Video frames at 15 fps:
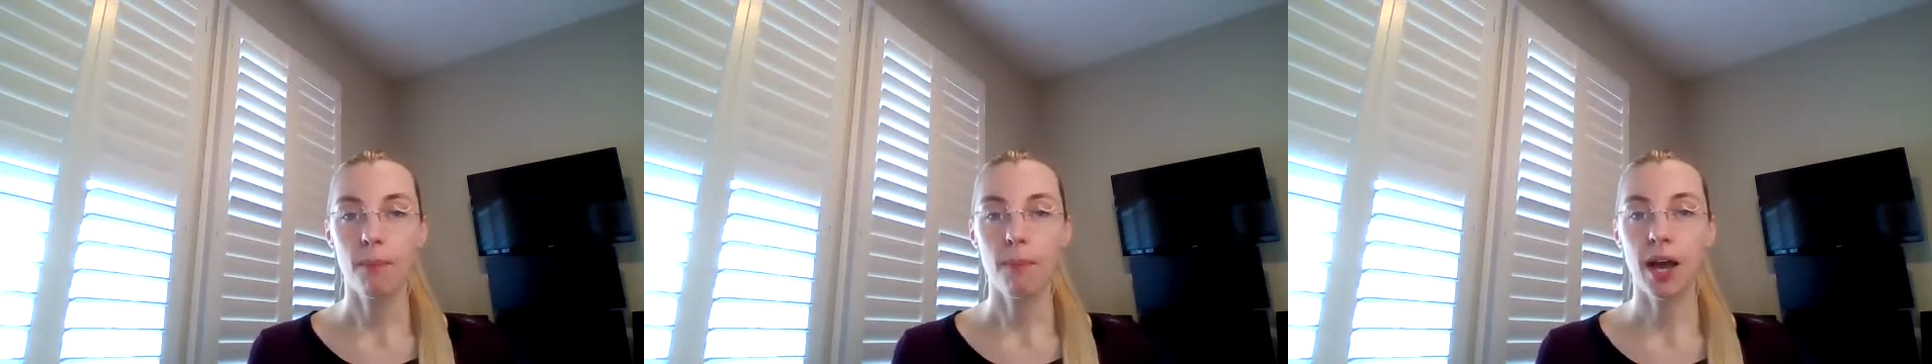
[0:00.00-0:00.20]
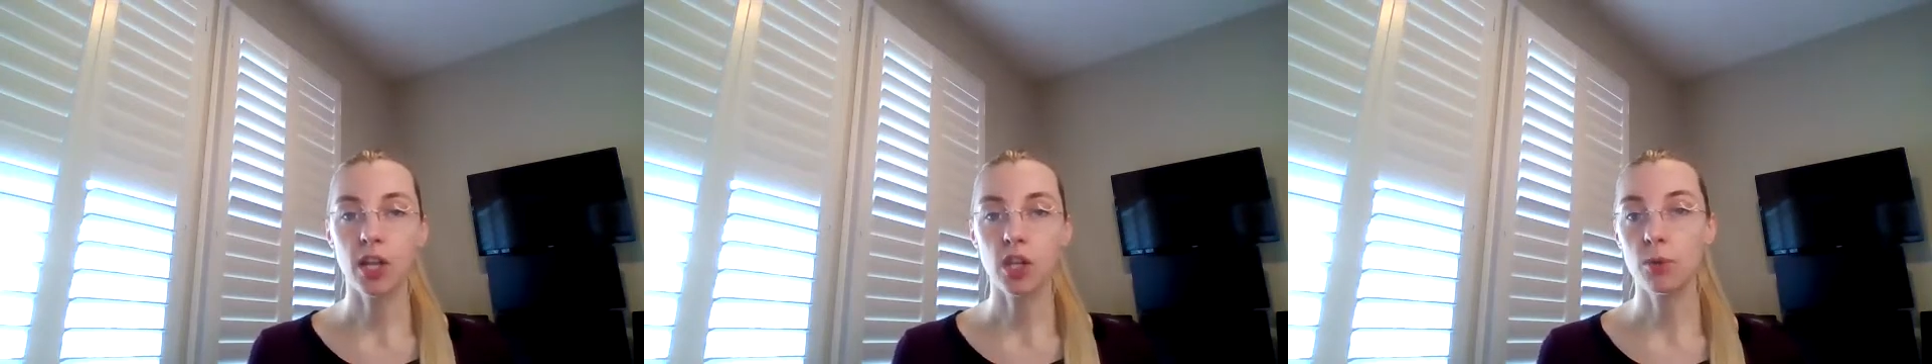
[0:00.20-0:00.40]

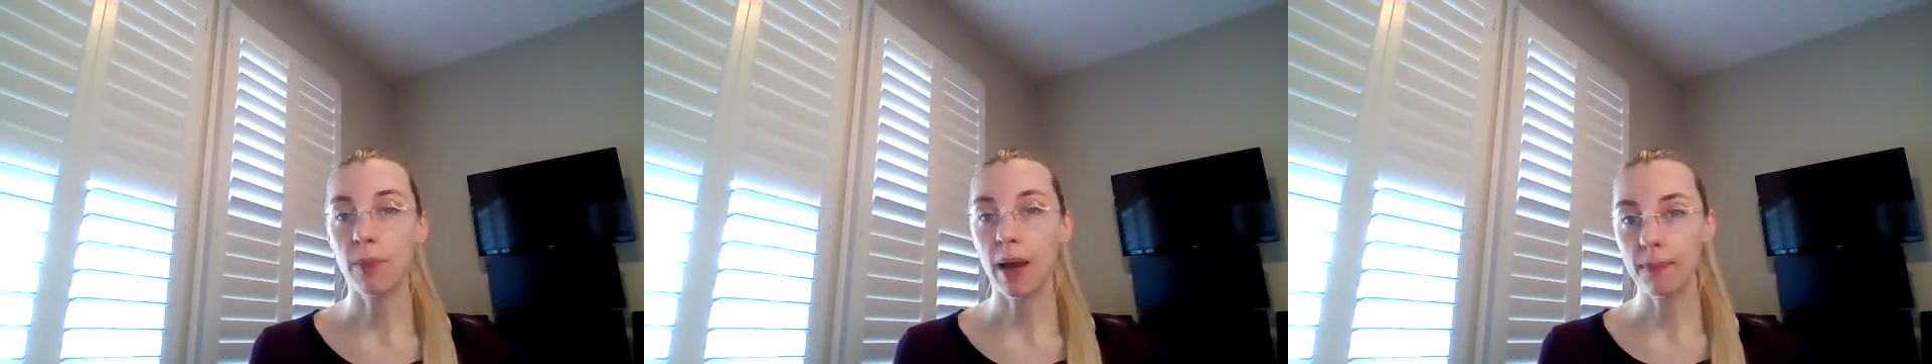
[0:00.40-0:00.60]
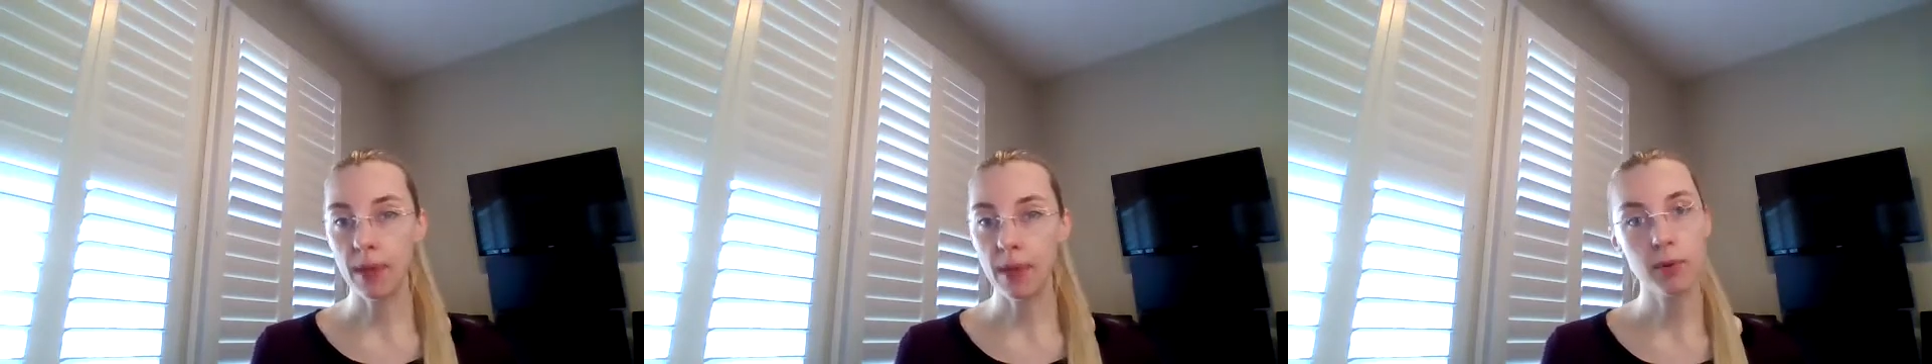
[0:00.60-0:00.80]
but you
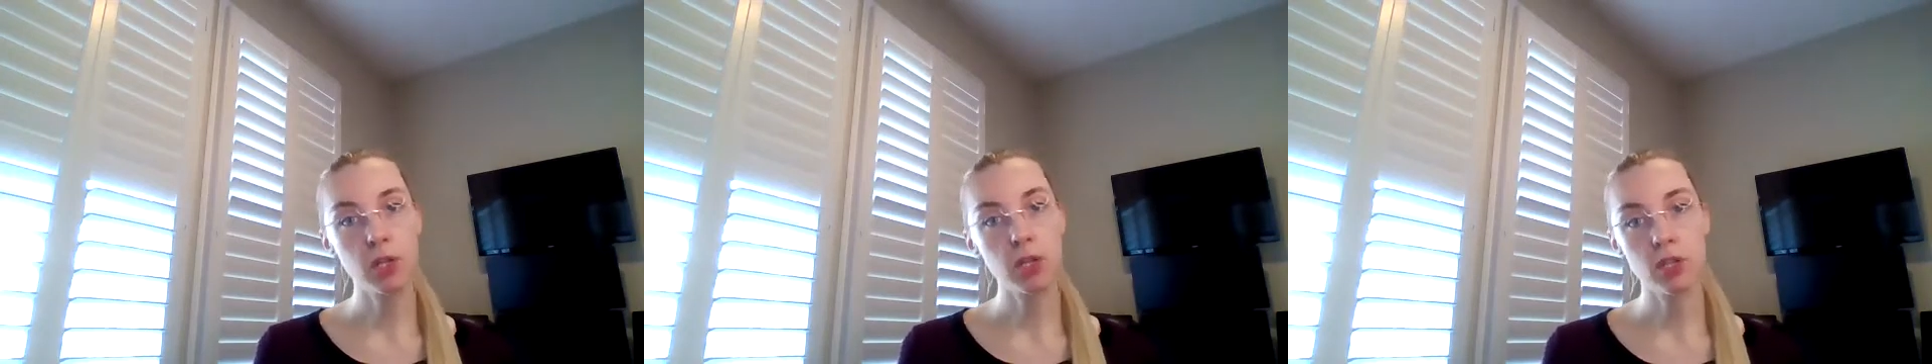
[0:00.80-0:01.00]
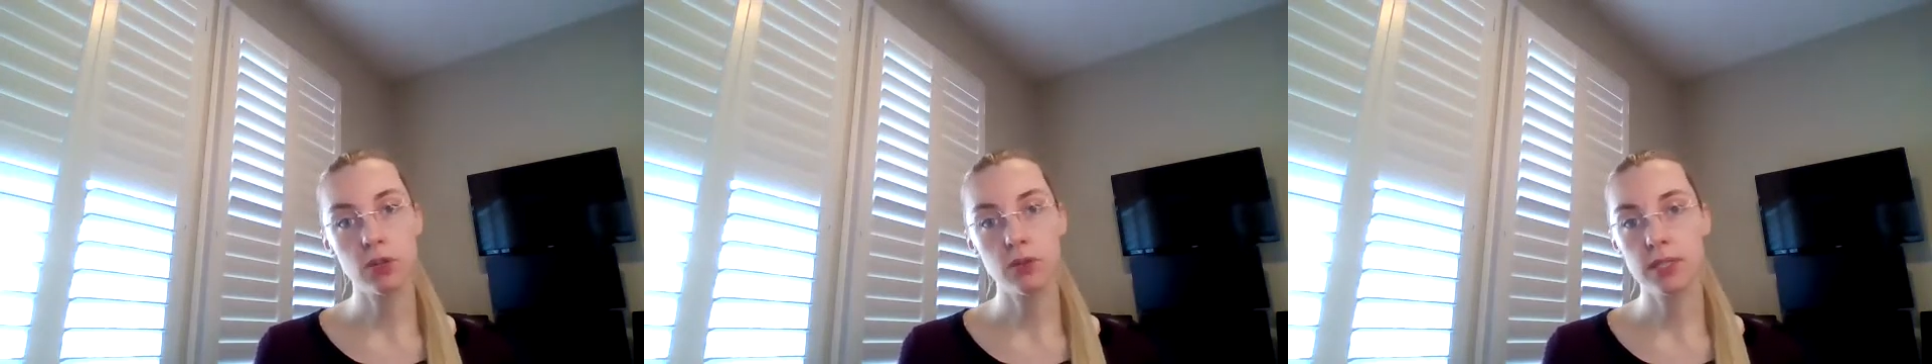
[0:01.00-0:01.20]
might be able
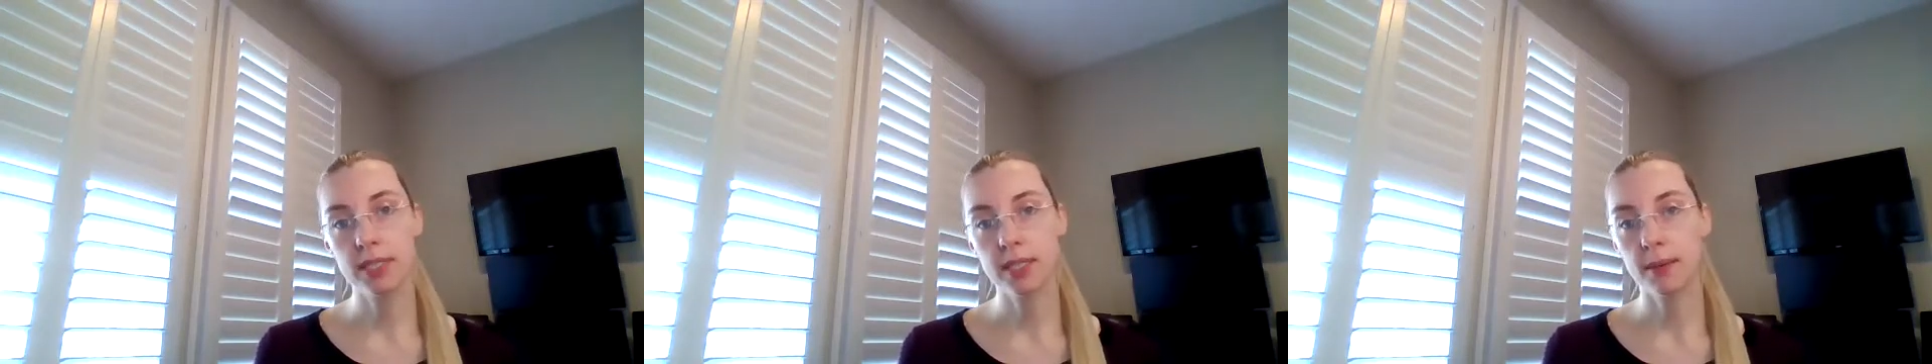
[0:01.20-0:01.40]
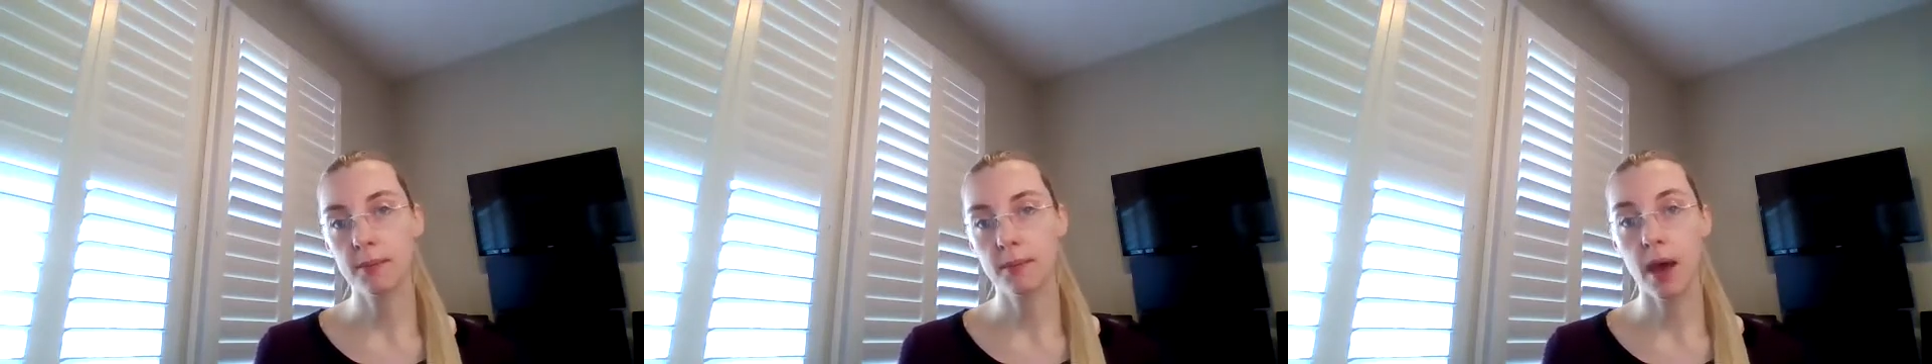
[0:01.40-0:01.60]
to use
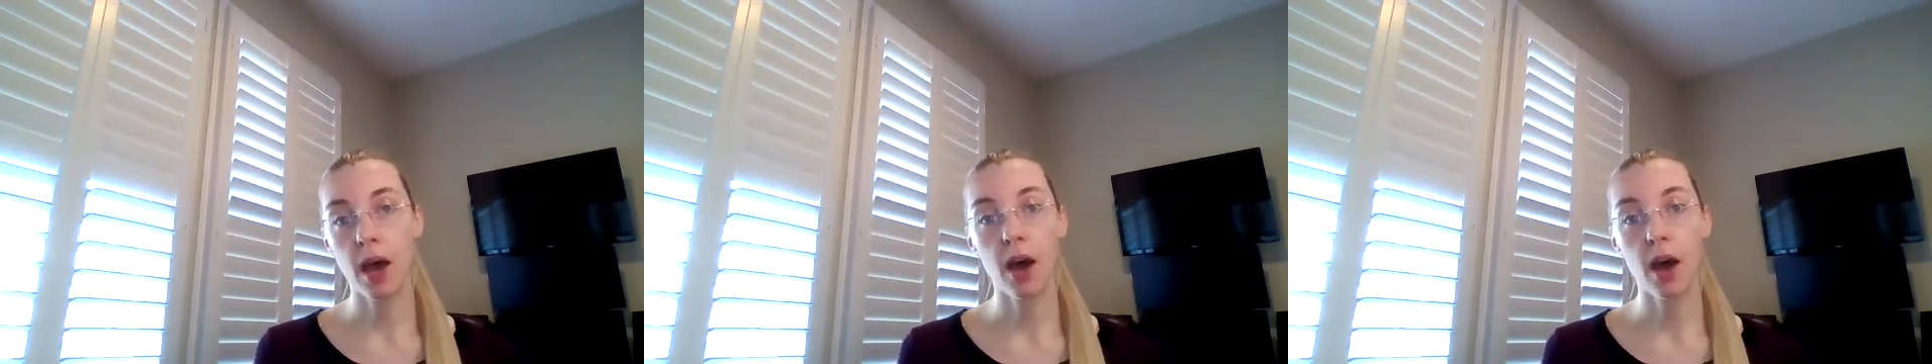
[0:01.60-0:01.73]
some